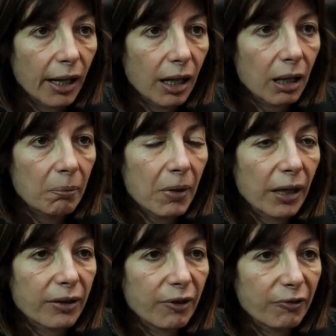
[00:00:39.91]

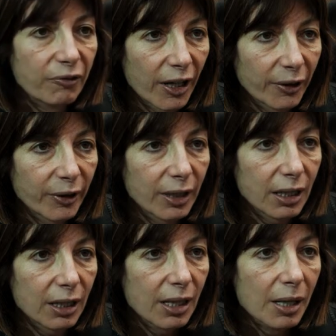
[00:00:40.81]
the
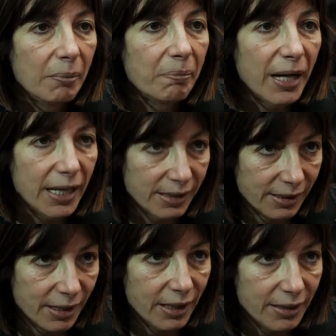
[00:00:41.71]
very
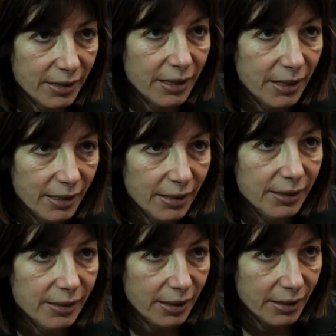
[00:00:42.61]
best
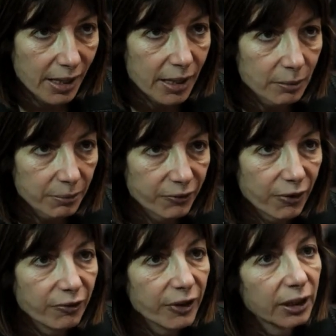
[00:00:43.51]
ideas that help
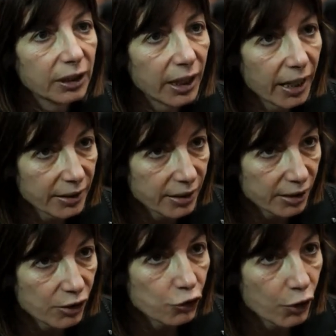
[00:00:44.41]
fulfill that
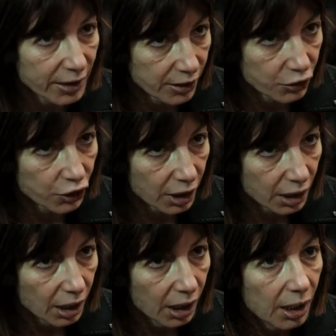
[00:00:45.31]
strategy.